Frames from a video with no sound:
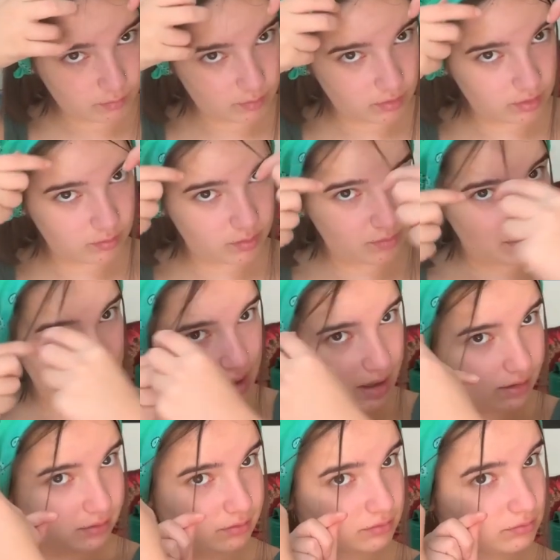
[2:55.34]
making me
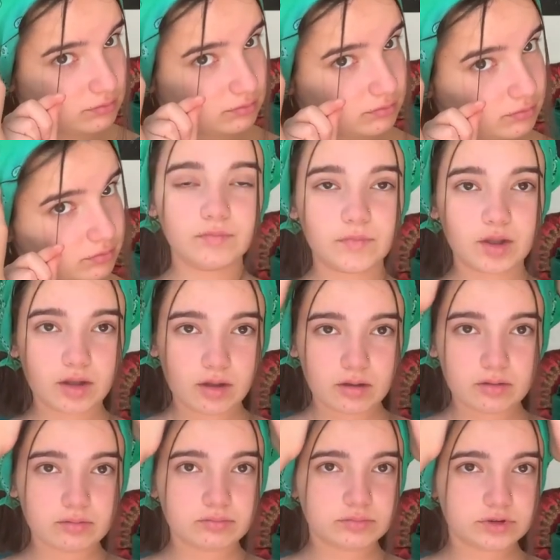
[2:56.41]
mad.
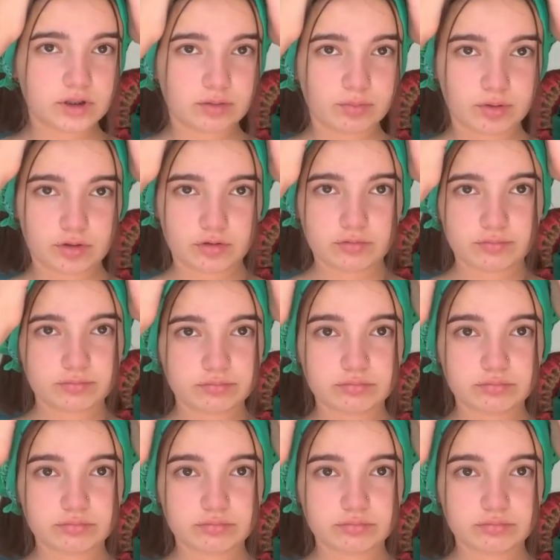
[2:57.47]
Is that better?